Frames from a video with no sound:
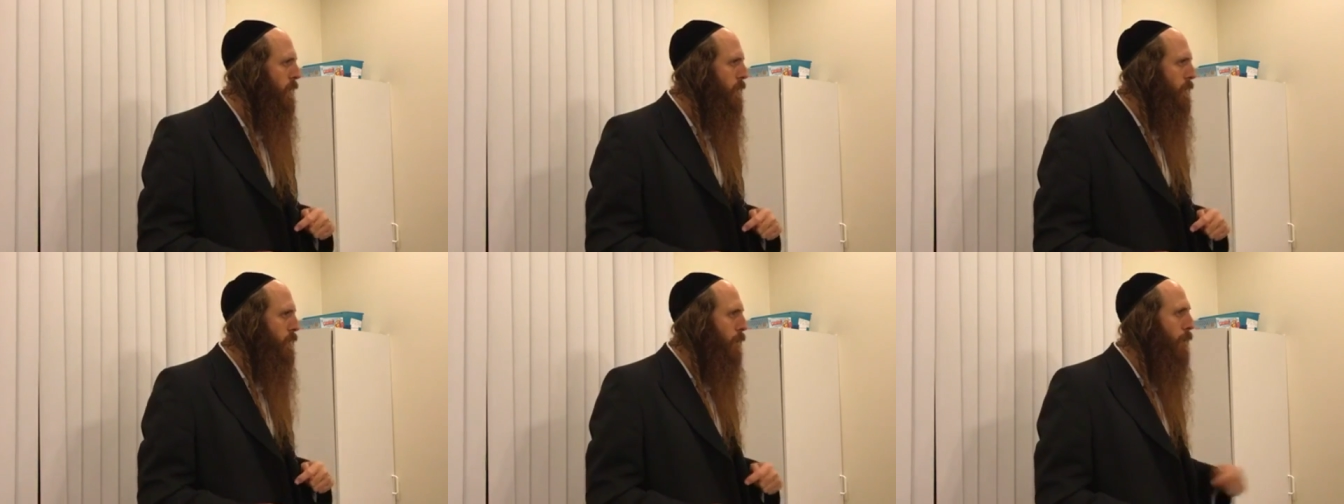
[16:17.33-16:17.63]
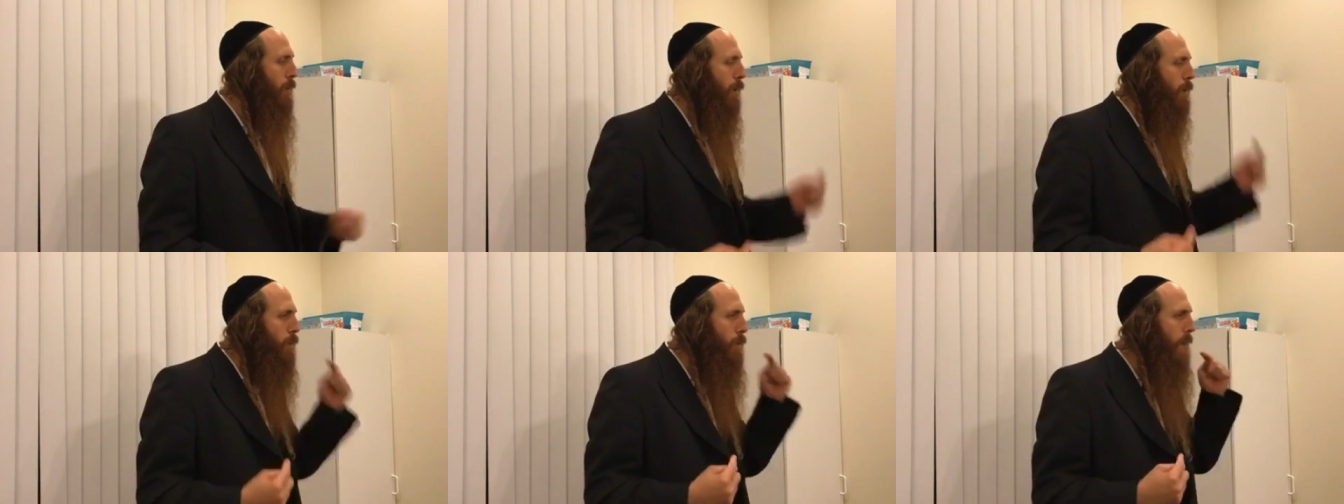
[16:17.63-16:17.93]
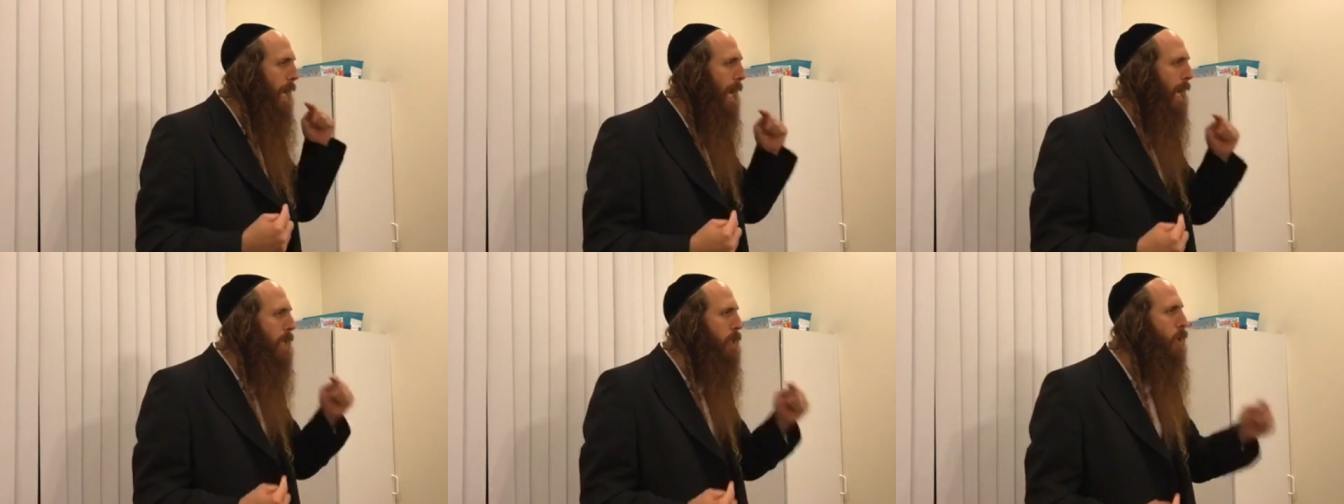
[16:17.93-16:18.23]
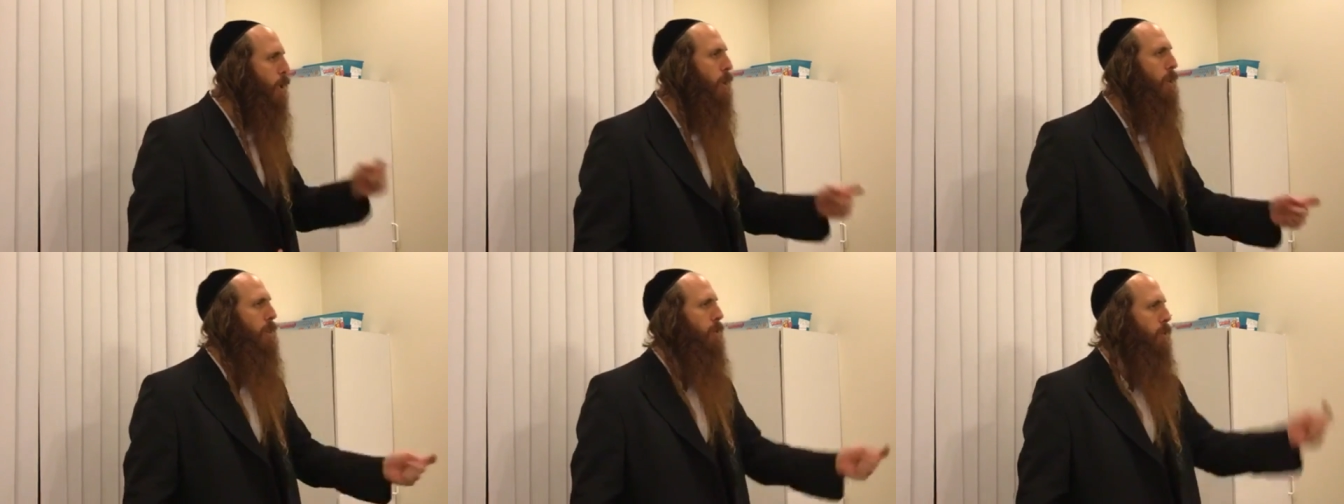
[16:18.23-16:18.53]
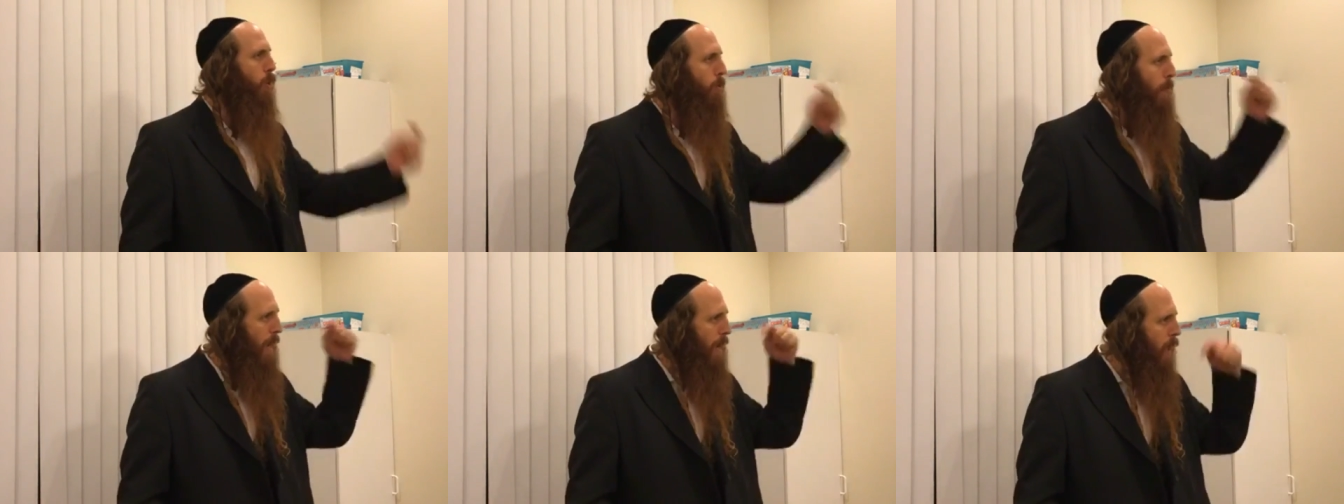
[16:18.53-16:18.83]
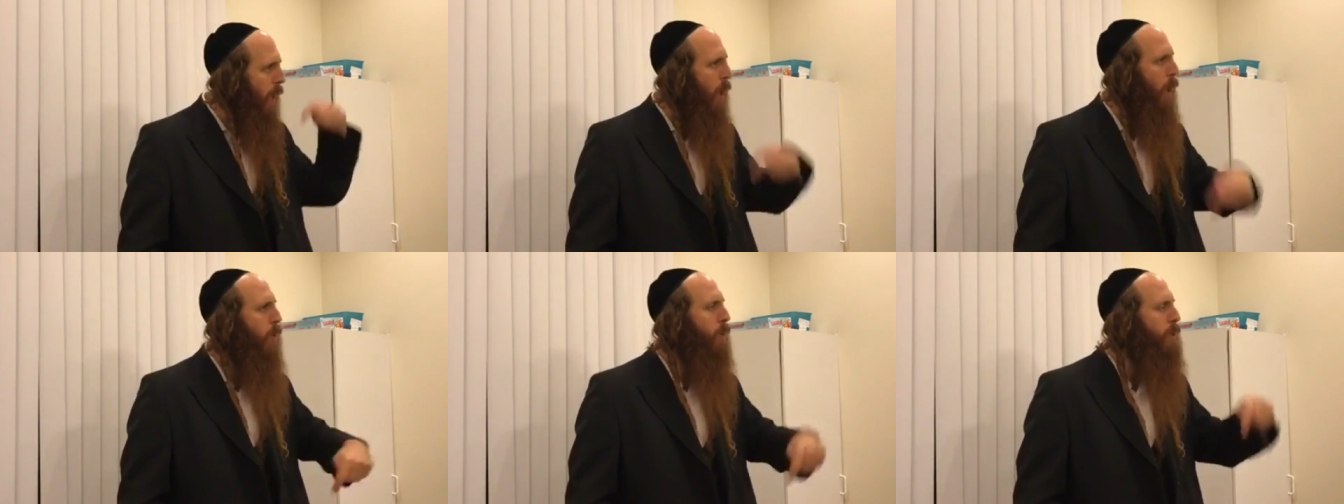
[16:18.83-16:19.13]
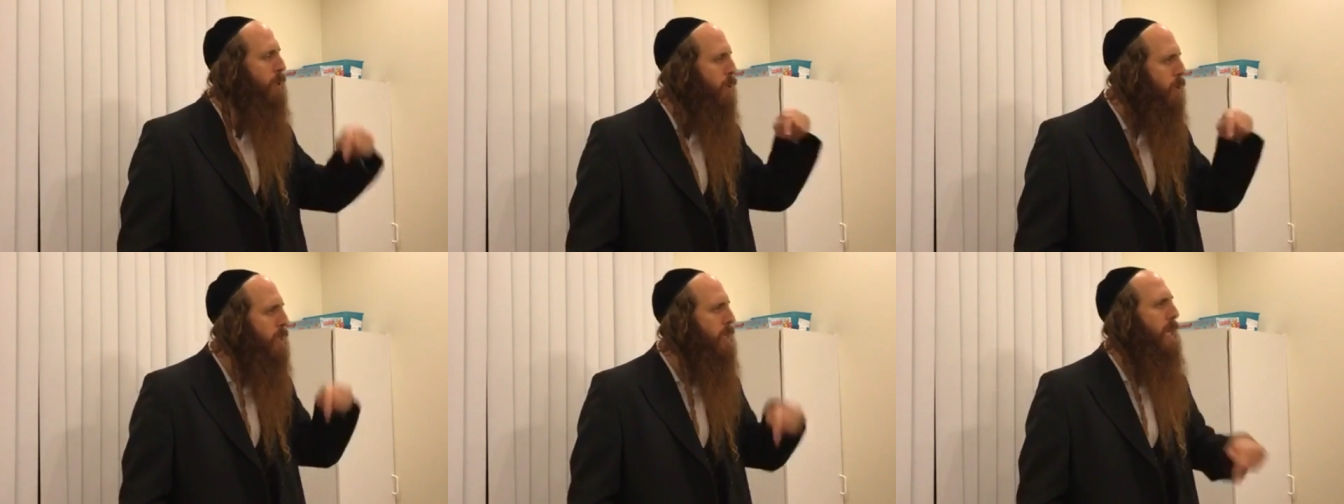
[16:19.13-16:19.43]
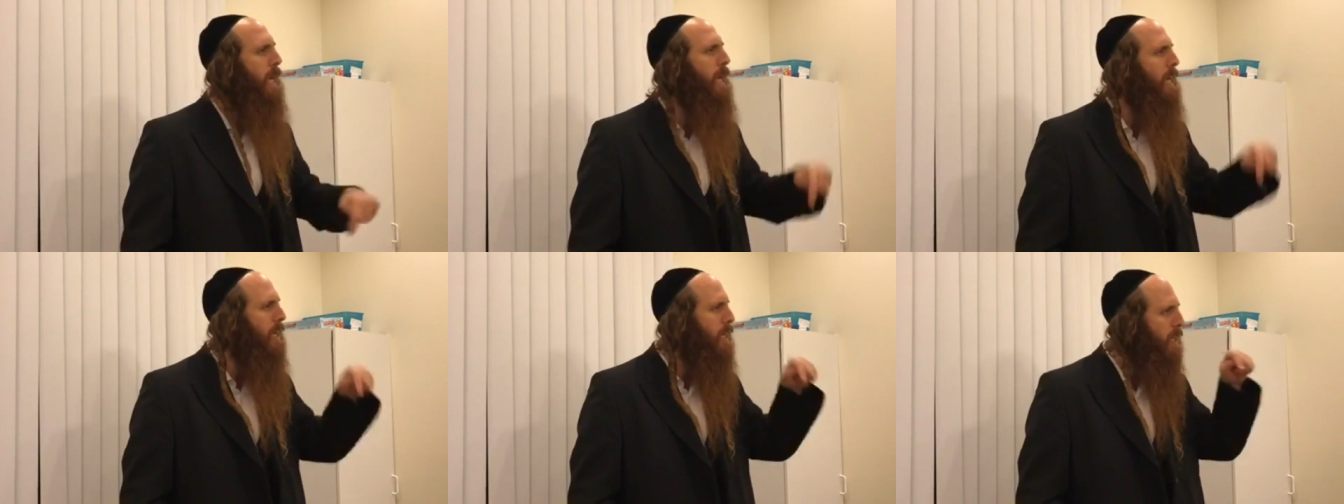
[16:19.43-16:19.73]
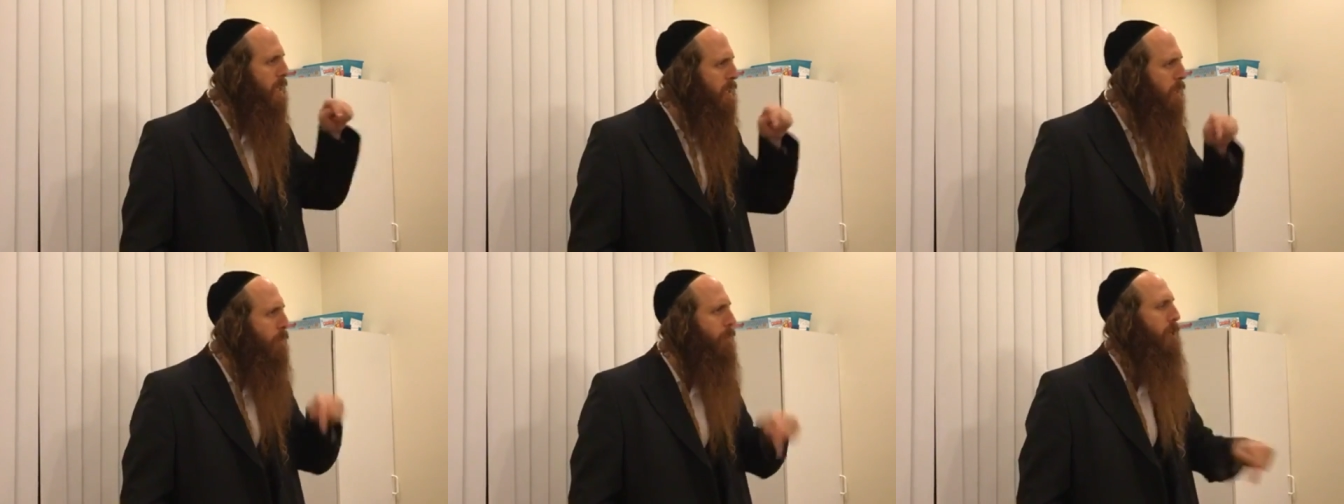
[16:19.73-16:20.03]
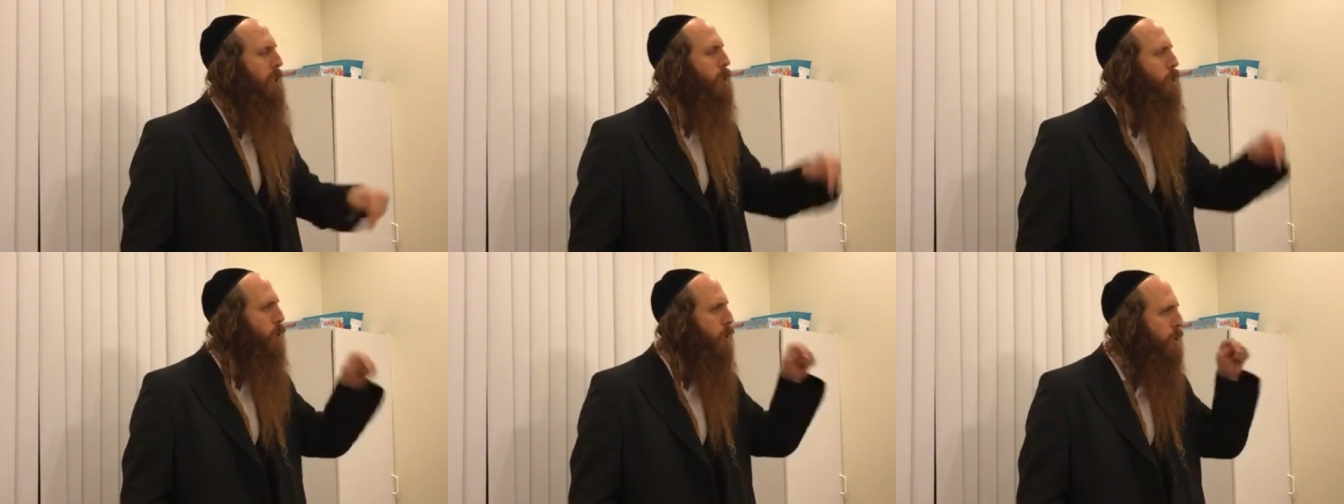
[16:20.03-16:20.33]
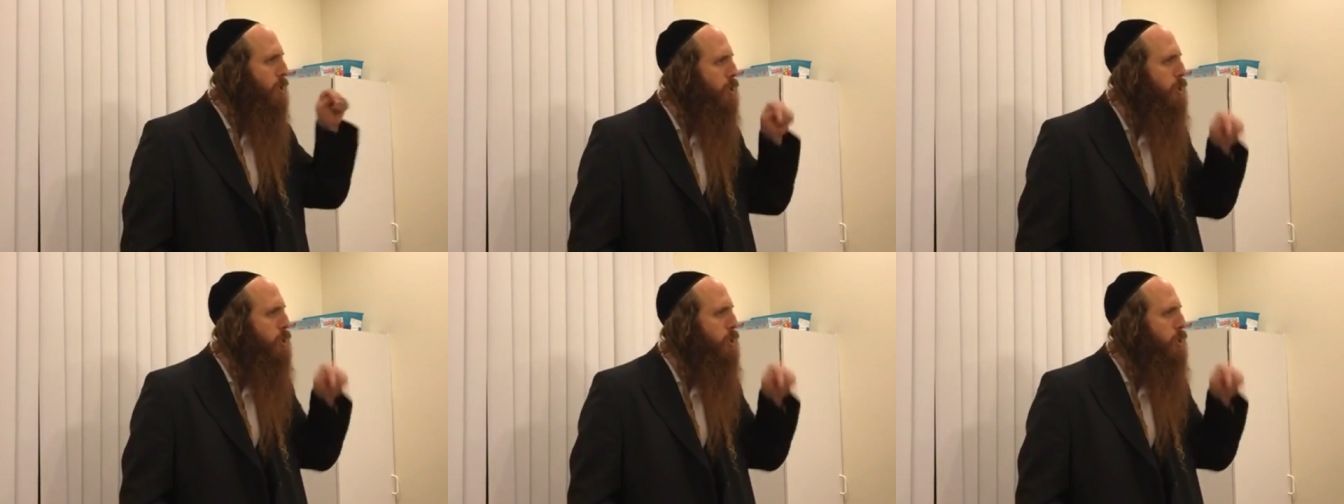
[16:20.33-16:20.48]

to the Creator through my own unique individual